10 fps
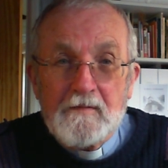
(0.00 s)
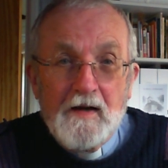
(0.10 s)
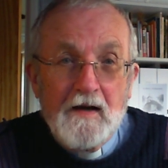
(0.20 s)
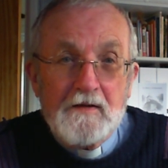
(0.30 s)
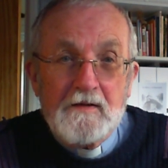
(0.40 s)

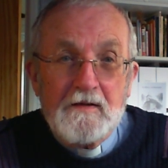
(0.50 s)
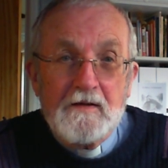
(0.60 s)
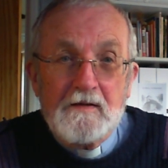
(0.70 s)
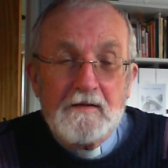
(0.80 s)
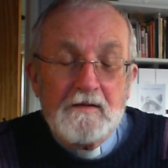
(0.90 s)
either
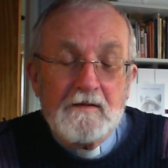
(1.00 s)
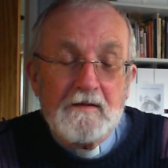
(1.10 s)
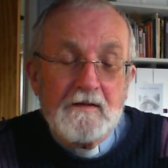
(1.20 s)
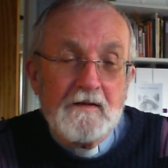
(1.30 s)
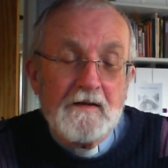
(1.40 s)
in
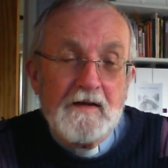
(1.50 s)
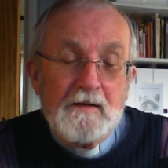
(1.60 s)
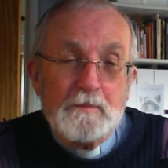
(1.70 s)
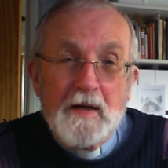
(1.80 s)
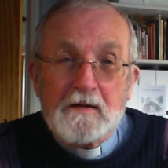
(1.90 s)

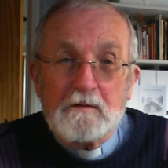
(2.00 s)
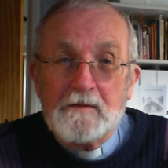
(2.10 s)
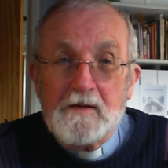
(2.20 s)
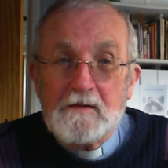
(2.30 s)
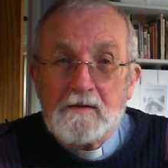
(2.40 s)
the
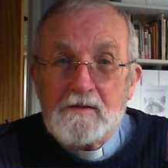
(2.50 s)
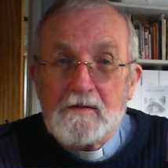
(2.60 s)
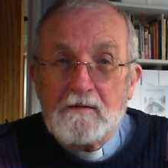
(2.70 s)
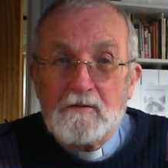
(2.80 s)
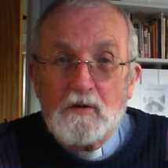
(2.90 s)
battlefields
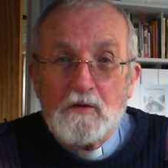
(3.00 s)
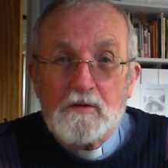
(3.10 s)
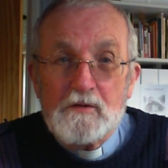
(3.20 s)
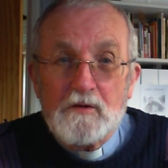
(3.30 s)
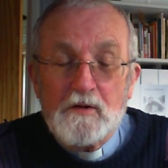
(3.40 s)
of
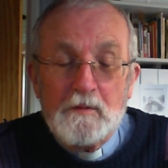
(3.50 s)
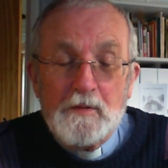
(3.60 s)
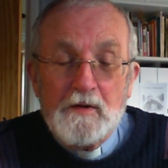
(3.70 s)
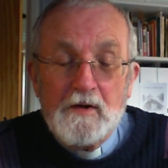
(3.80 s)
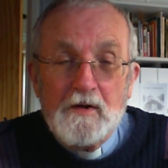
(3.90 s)
Northern Europe,
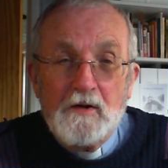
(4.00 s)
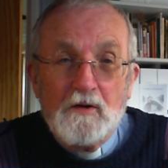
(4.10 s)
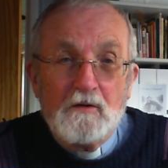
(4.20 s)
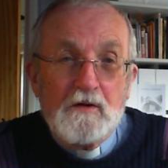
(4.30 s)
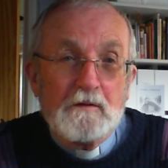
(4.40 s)

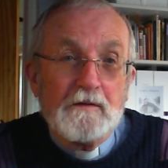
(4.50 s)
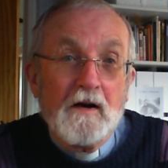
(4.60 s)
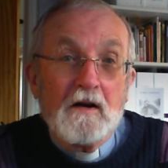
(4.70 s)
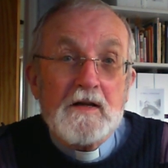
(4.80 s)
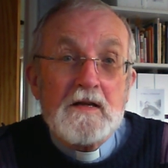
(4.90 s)
or in the
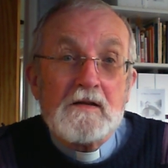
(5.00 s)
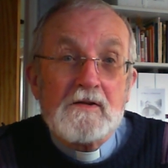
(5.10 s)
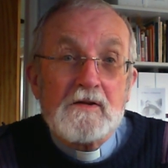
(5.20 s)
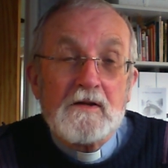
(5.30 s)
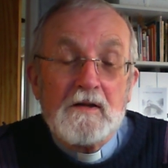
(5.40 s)
Far
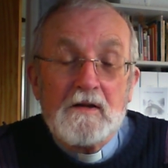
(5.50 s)
East,